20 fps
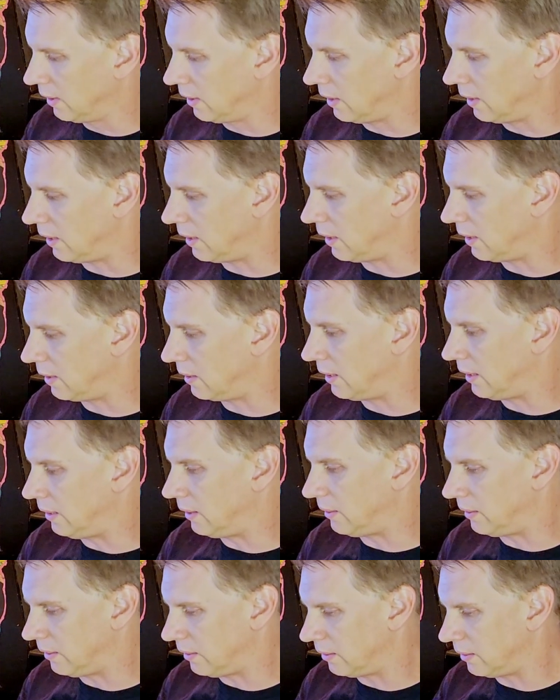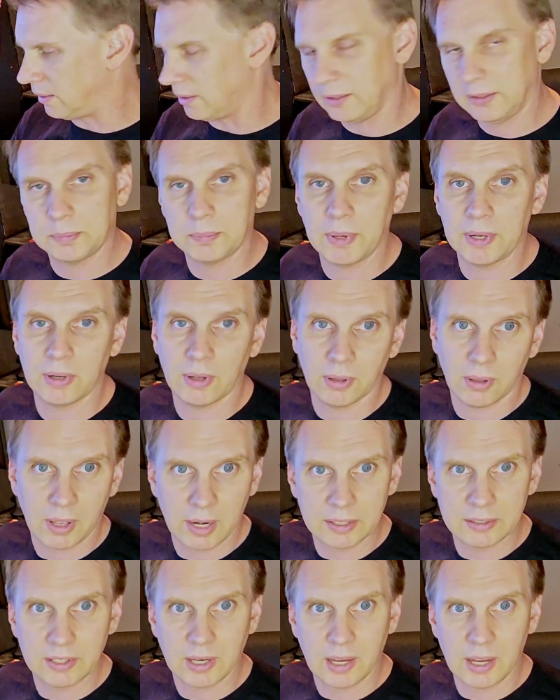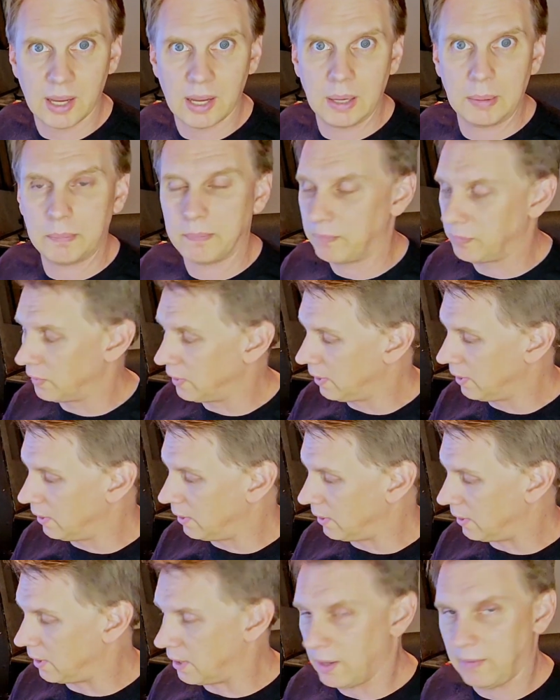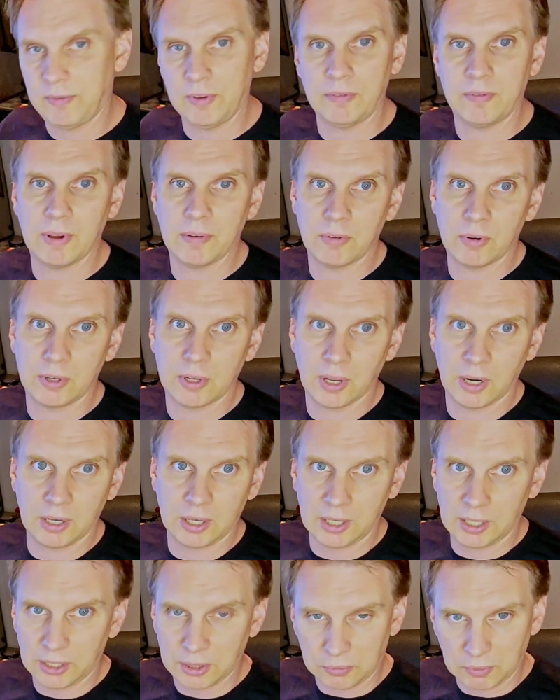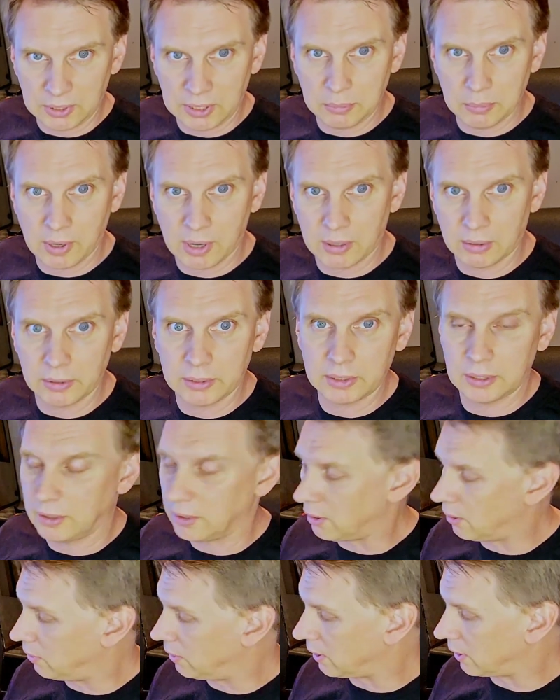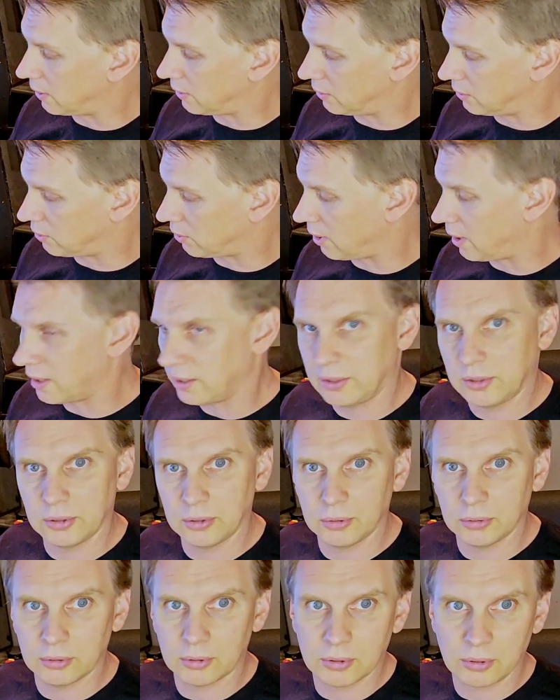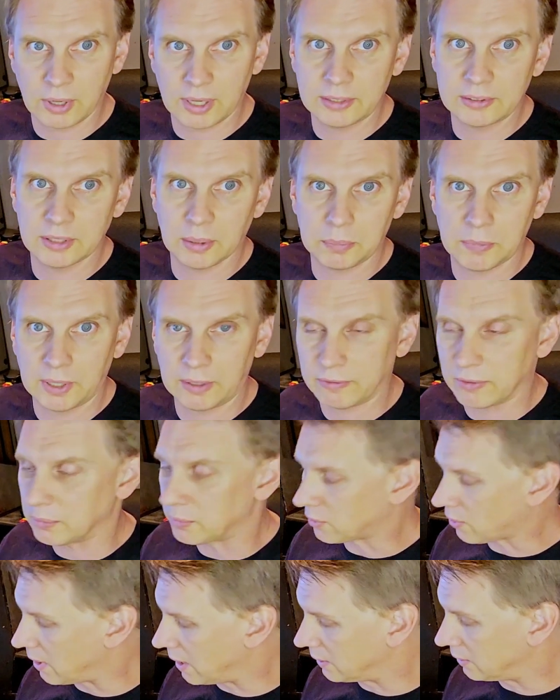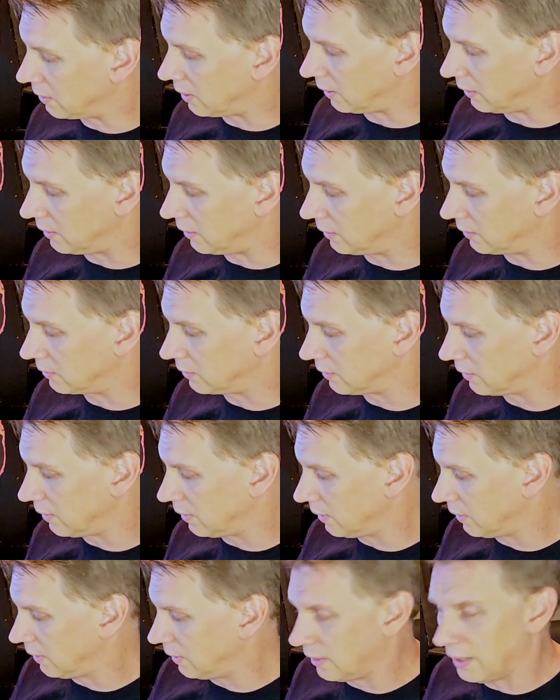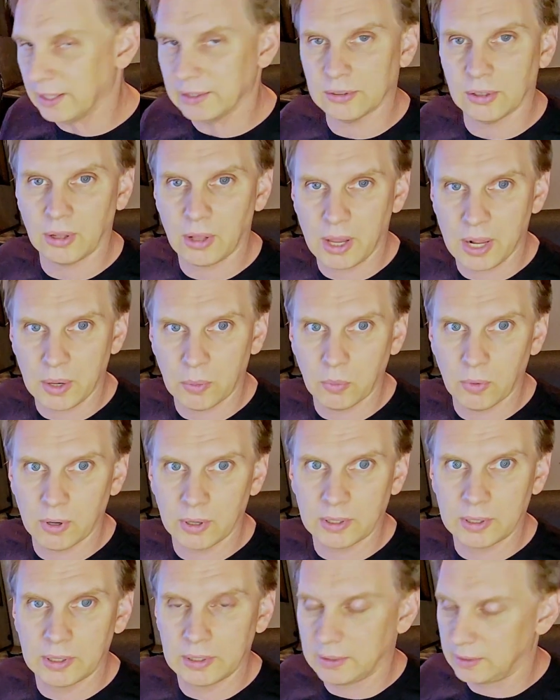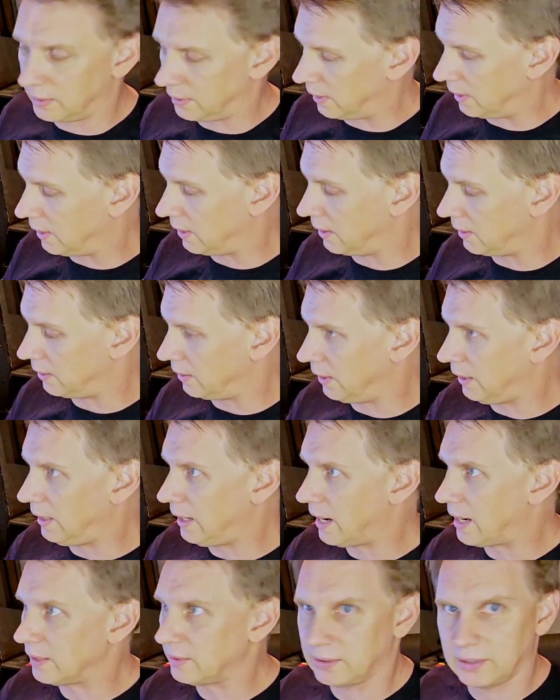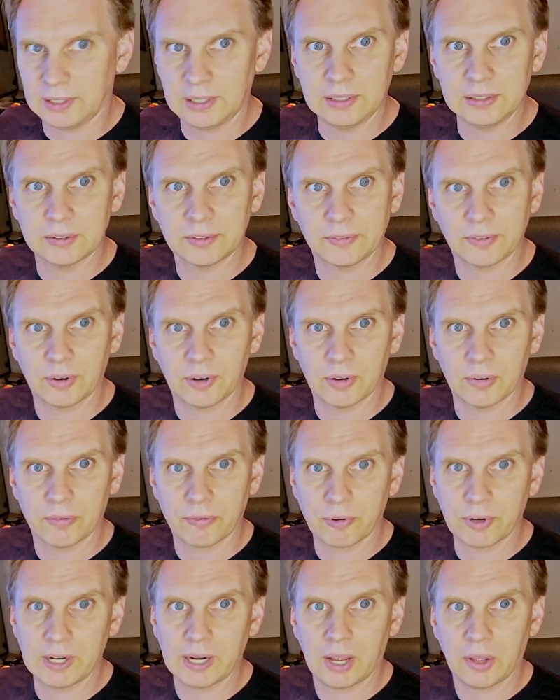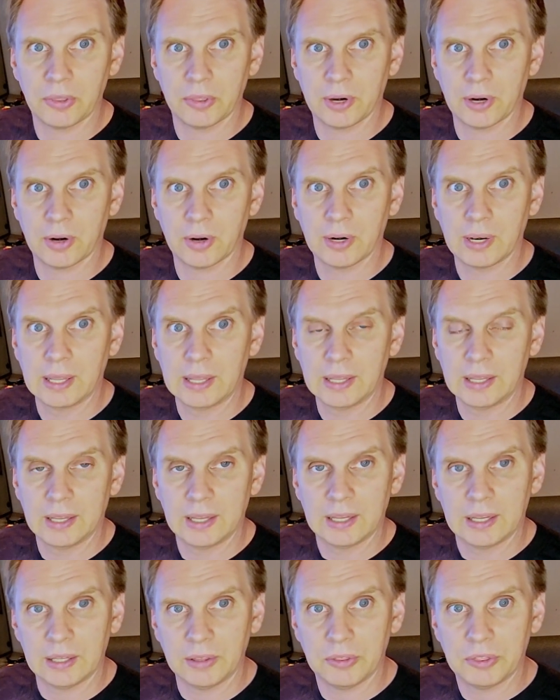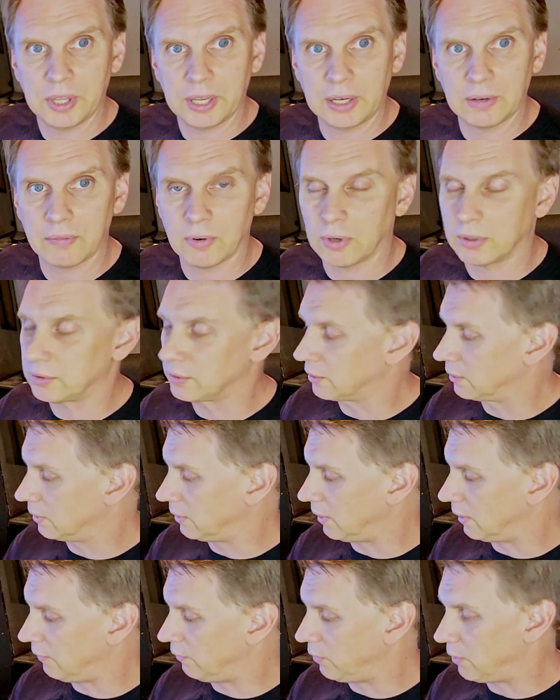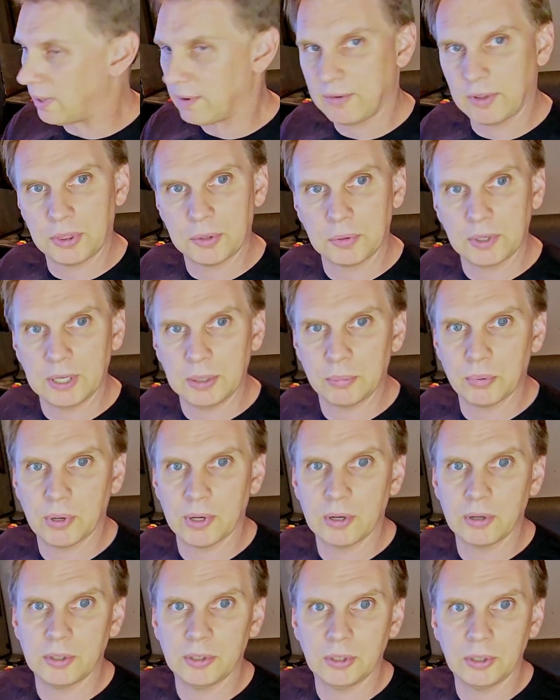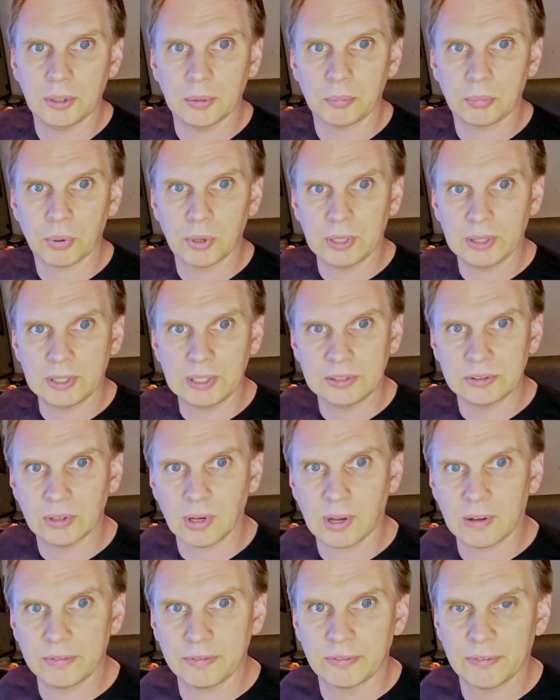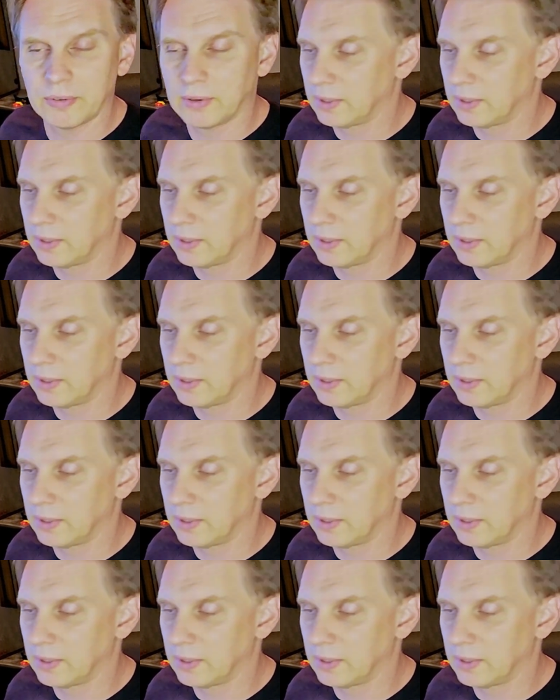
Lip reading: and he spent a lot of time. If you've ever done any 3D modeling, you know that trying to create something from scratch like this is a lot of work, and he has these for free out there in Thingiverse. If you have a 3D printer, you can print these off